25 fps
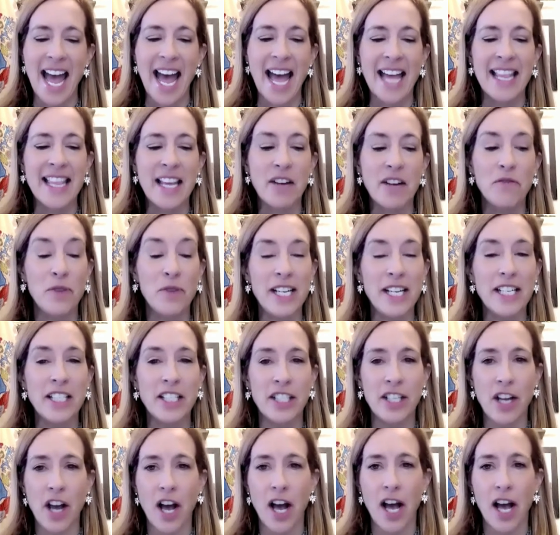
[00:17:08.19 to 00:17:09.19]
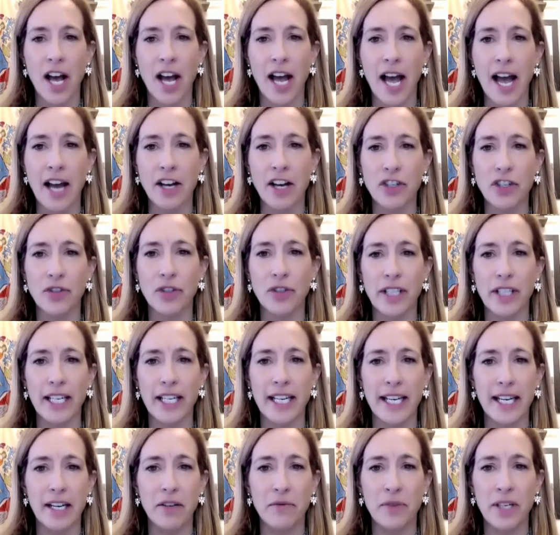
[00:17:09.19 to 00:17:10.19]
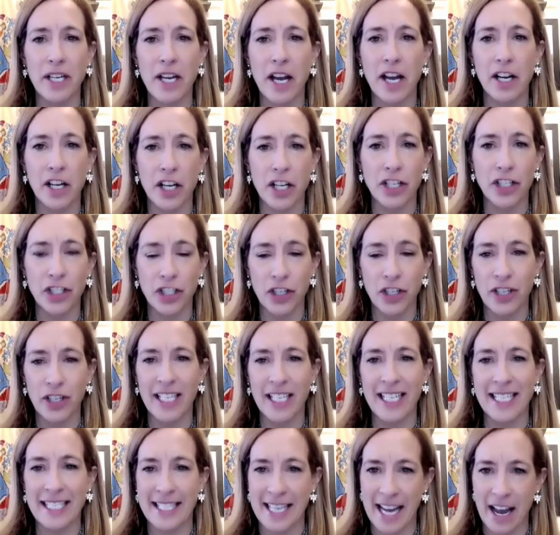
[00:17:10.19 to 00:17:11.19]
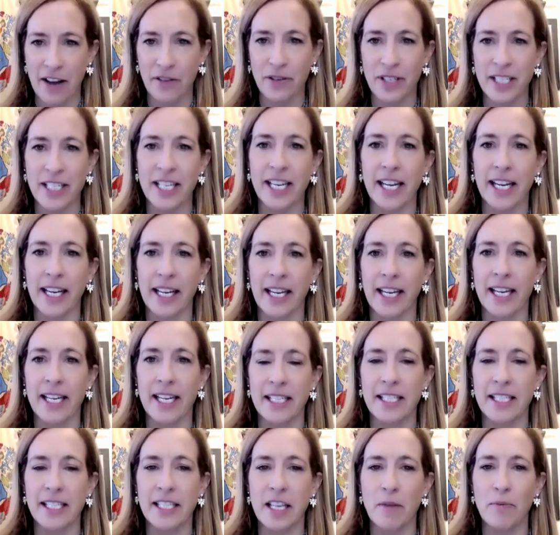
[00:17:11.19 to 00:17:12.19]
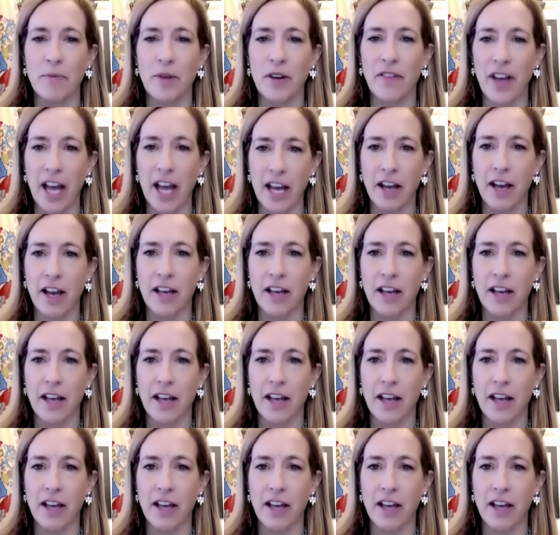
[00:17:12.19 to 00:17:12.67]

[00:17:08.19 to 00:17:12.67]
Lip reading: And then we saw actually a concerning downtick in some of